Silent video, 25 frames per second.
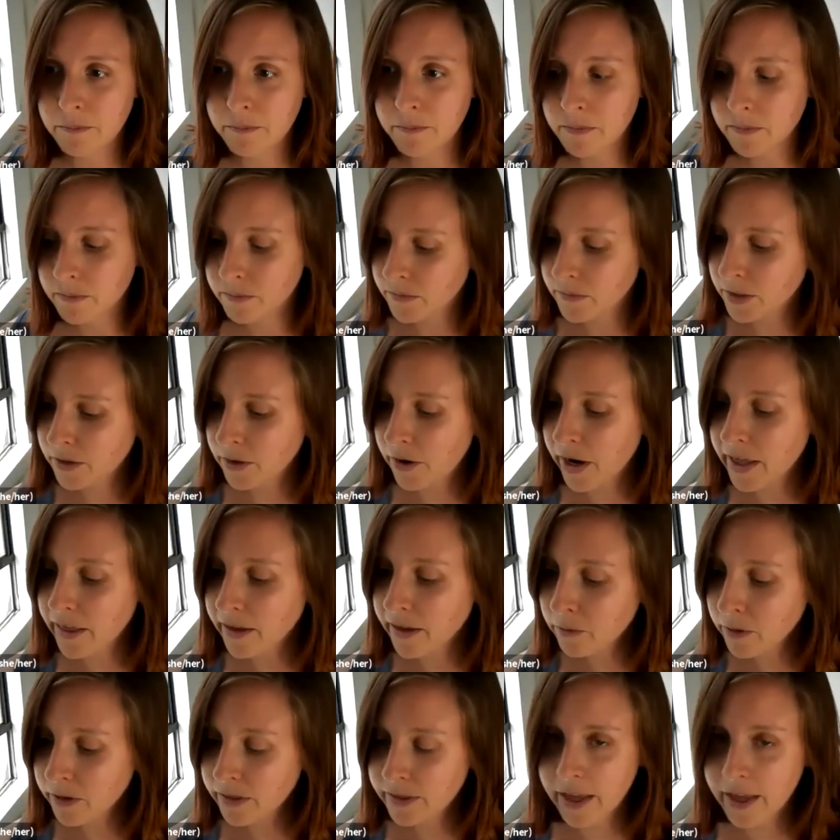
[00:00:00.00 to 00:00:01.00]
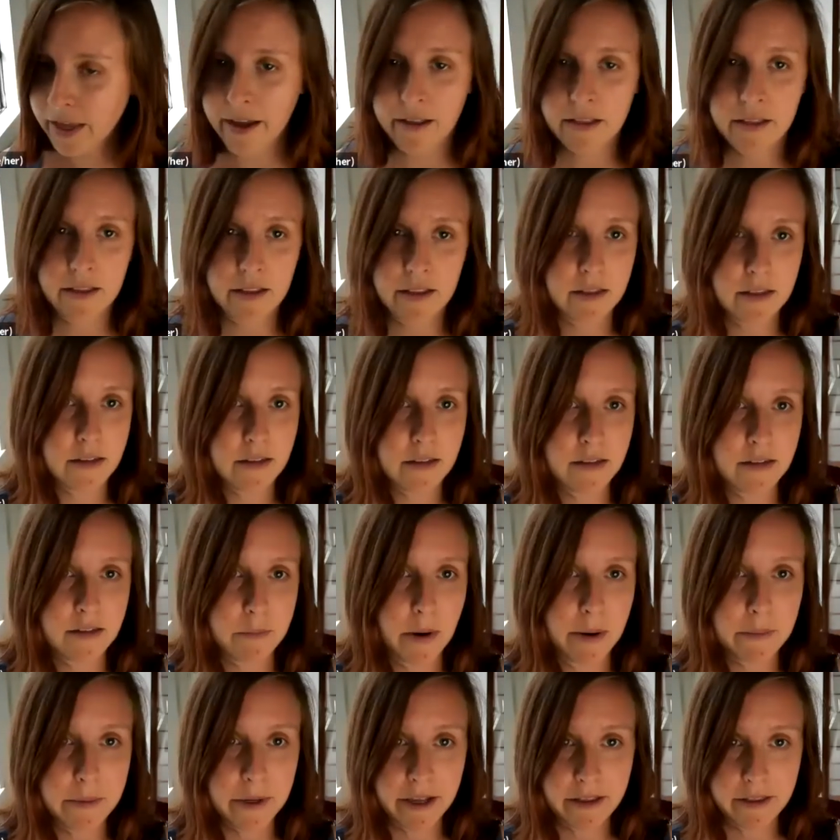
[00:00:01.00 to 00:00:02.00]
So I think with that, that's
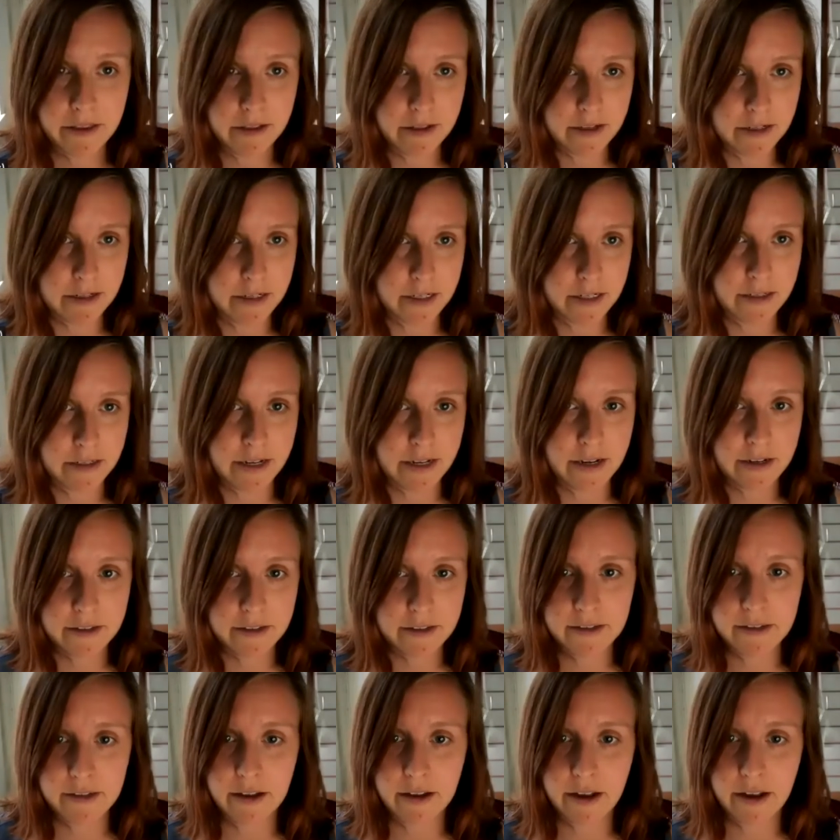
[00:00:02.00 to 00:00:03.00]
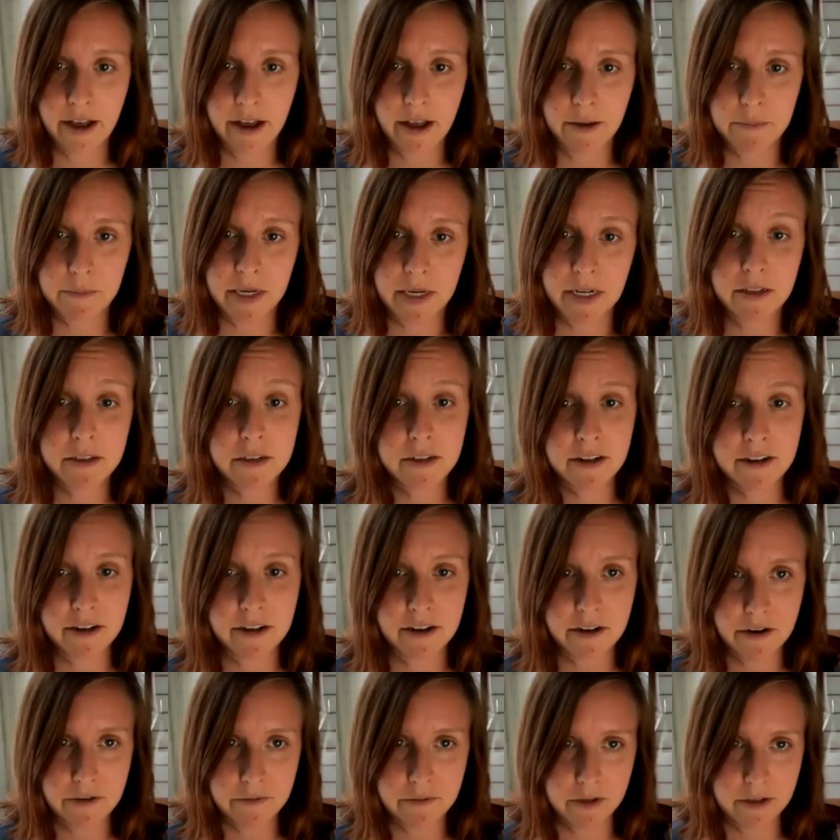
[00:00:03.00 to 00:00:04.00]
probably all the logistics, and I'll turn it
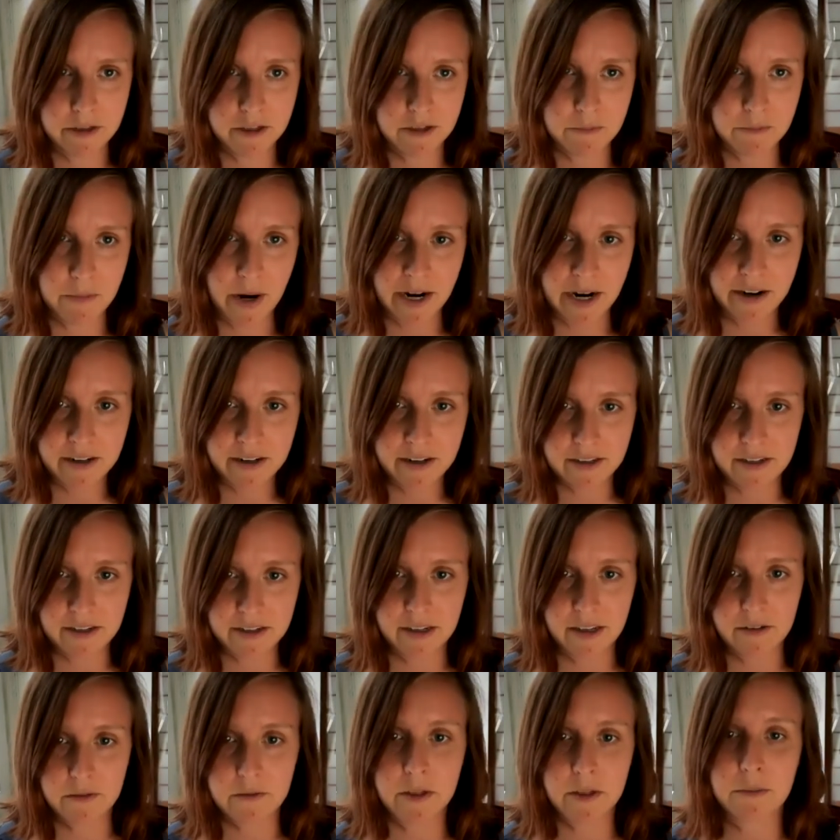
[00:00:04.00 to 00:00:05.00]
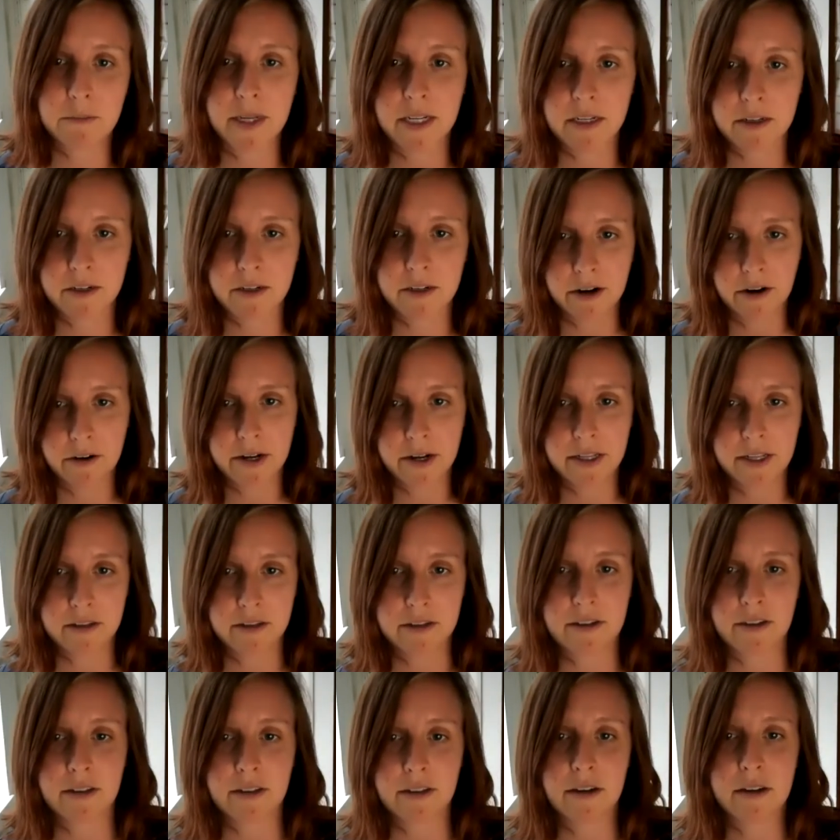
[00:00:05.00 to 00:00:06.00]
over to Mark to give some intro into
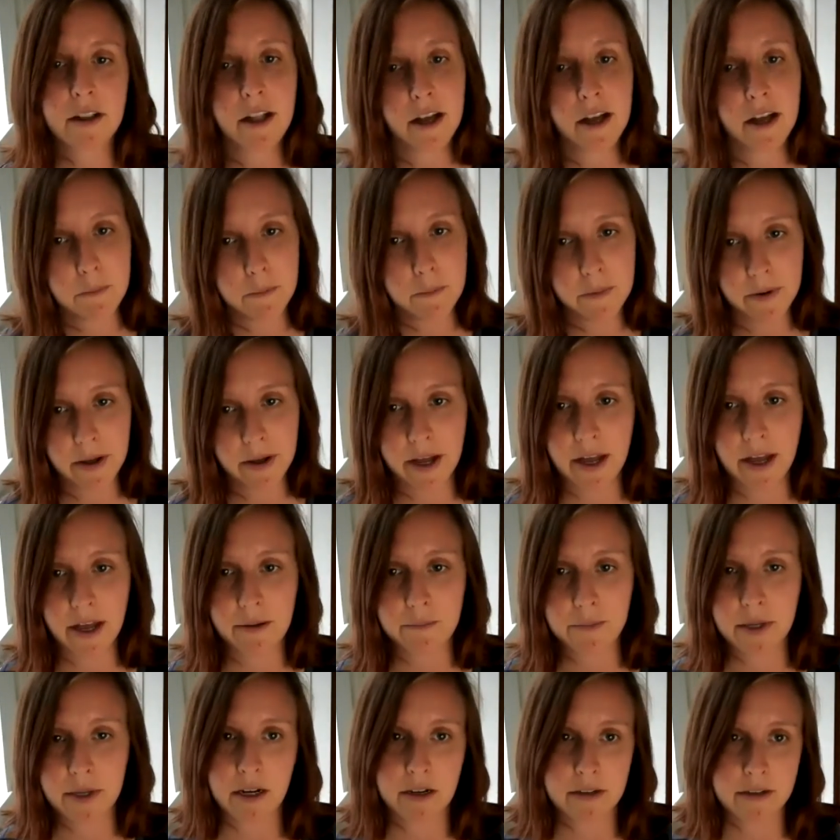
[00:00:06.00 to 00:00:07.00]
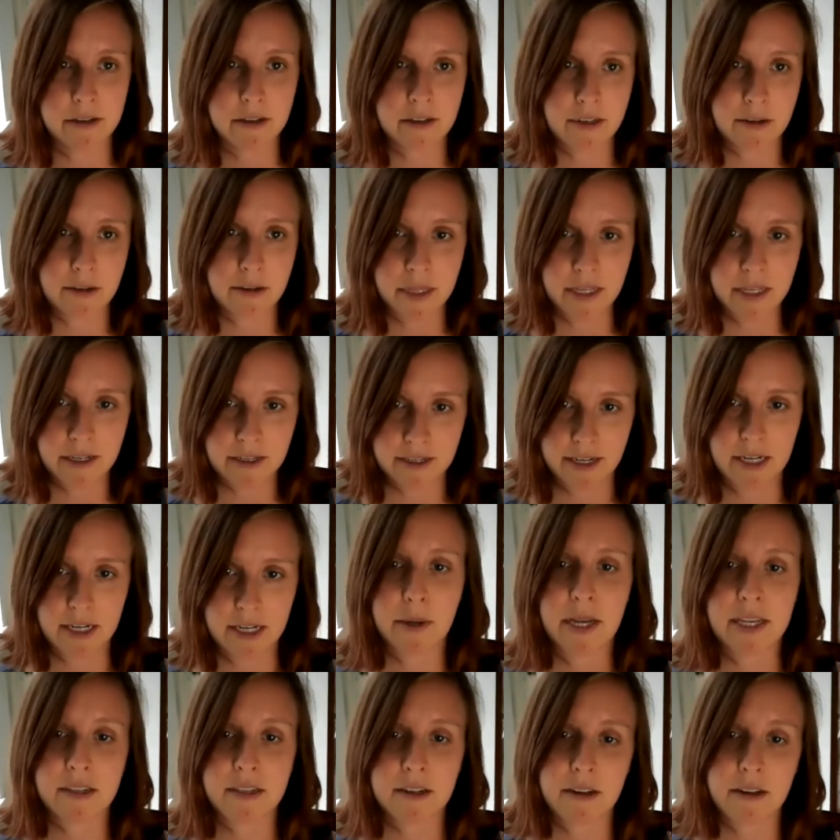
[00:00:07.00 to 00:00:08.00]
the club and also some of the
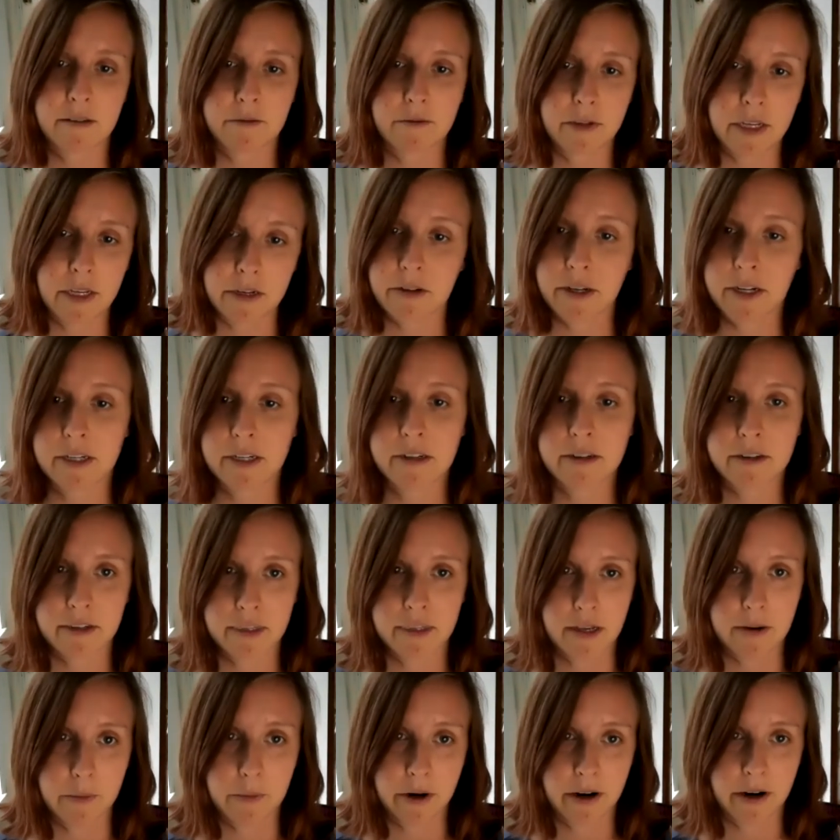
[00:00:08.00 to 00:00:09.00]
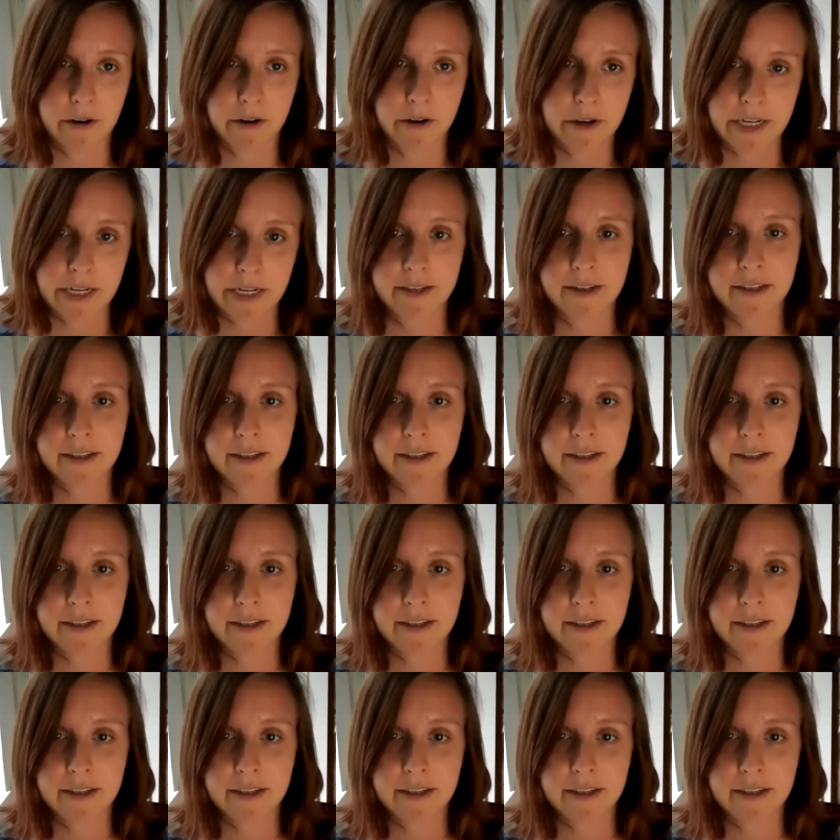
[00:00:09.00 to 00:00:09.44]
sex-positive legal issues that we're facing